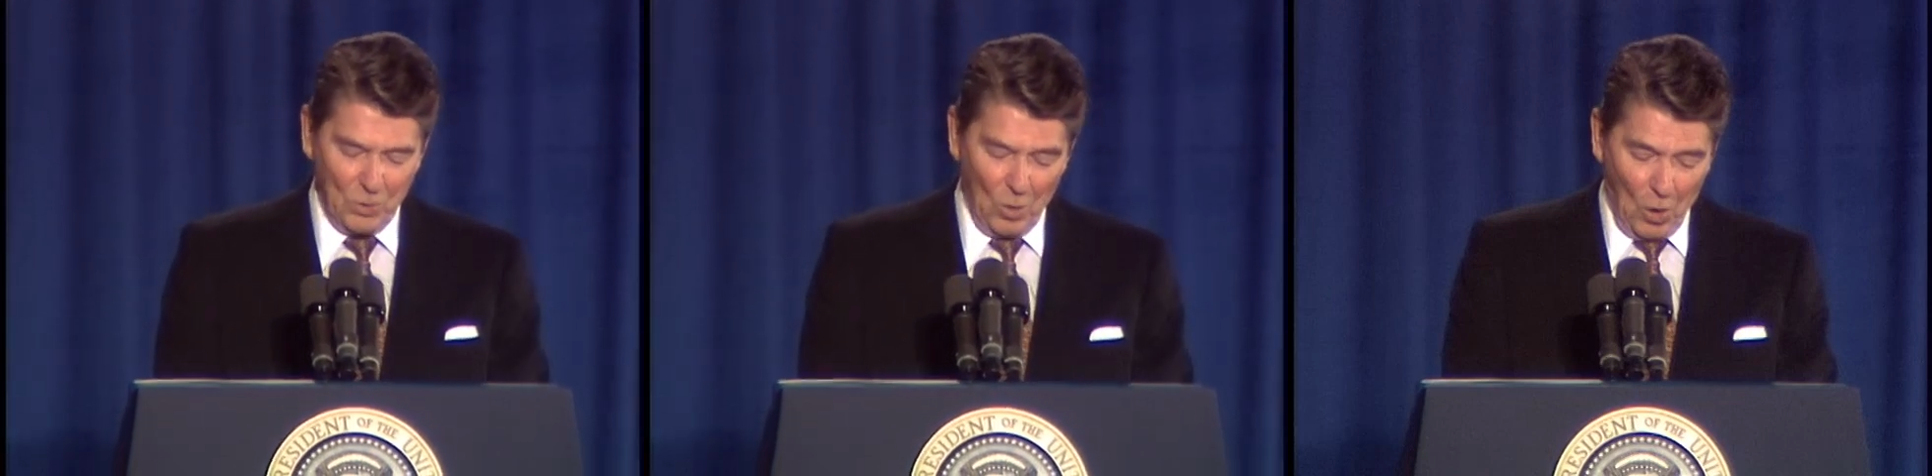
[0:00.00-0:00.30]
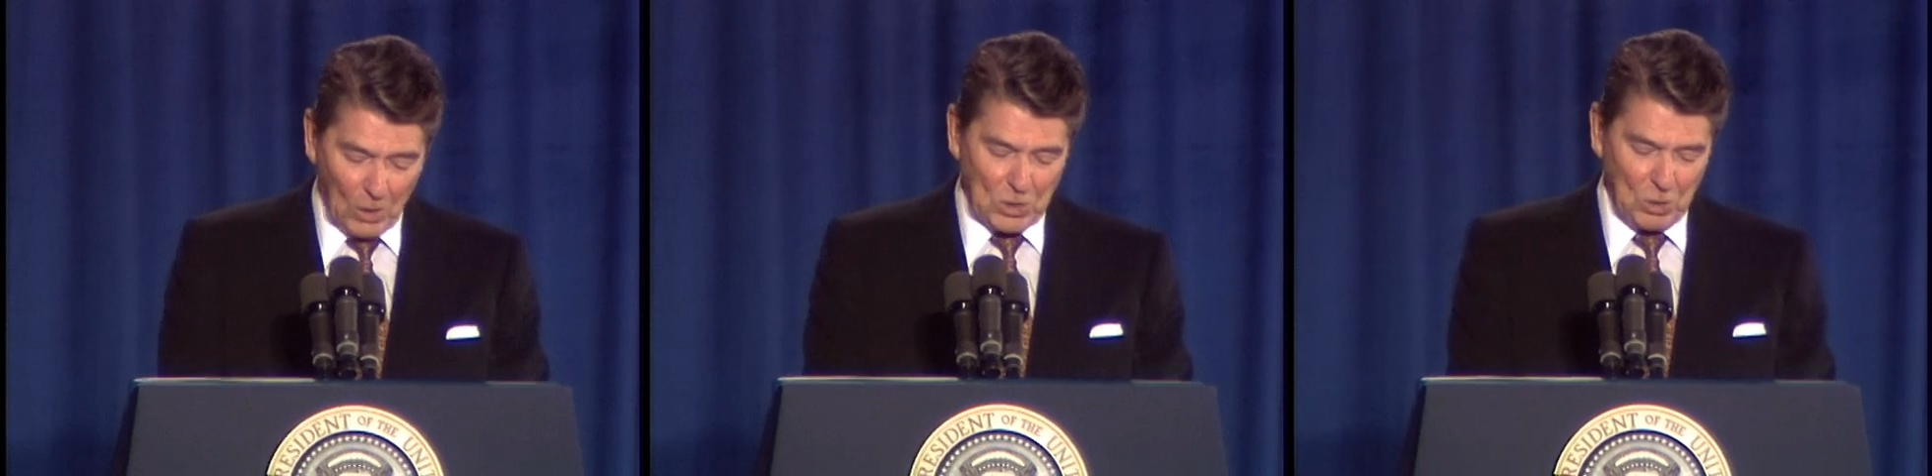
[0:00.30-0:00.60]
who
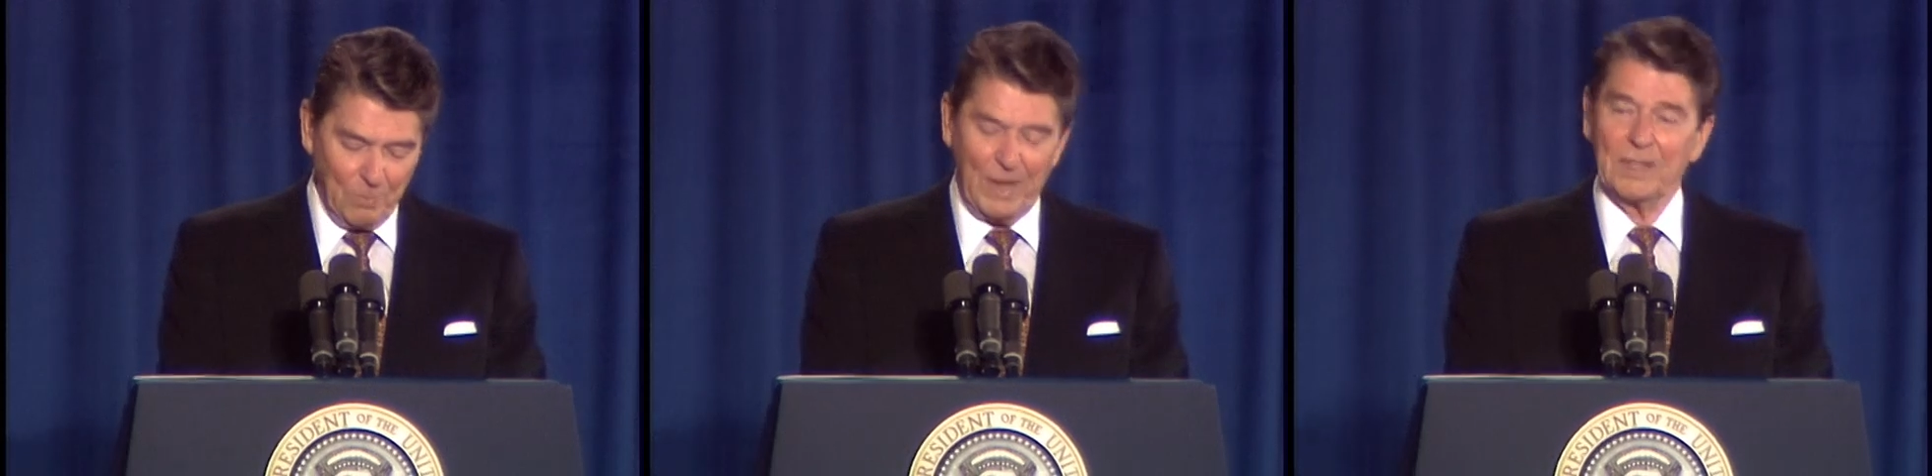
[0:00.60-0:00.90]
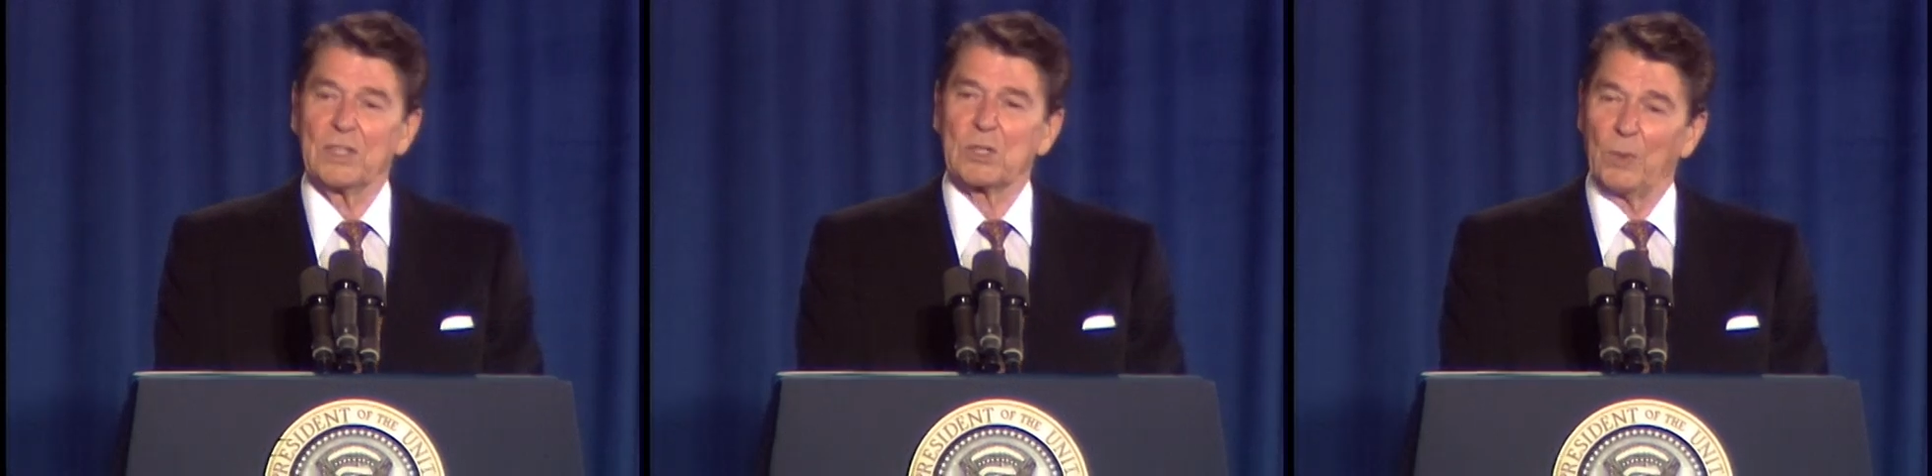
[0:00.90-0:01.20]
also
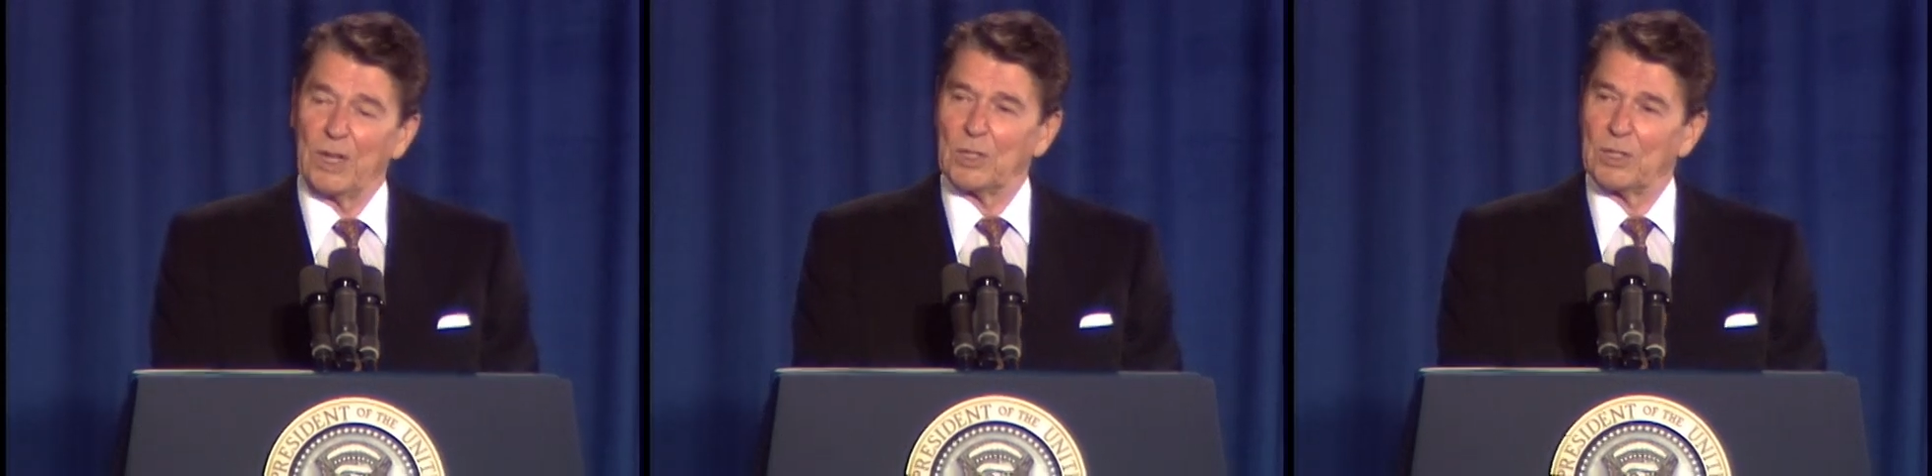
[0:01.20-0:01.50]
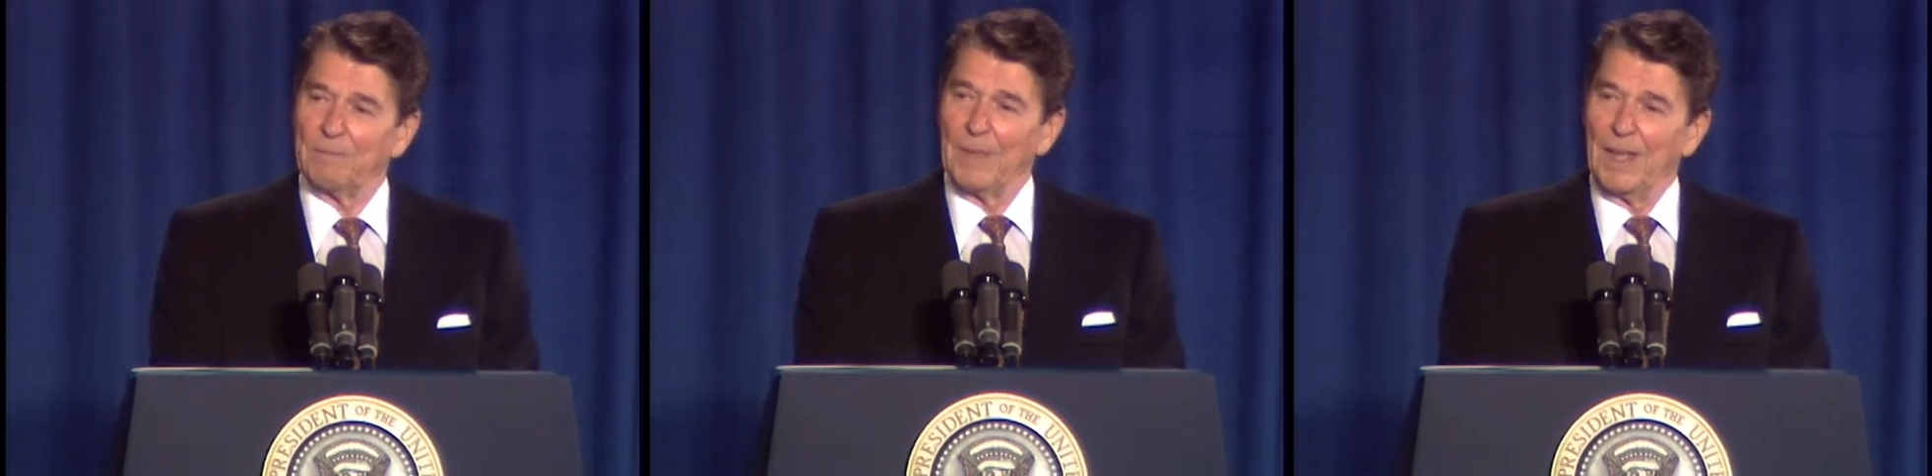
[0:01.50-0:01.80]
made the switch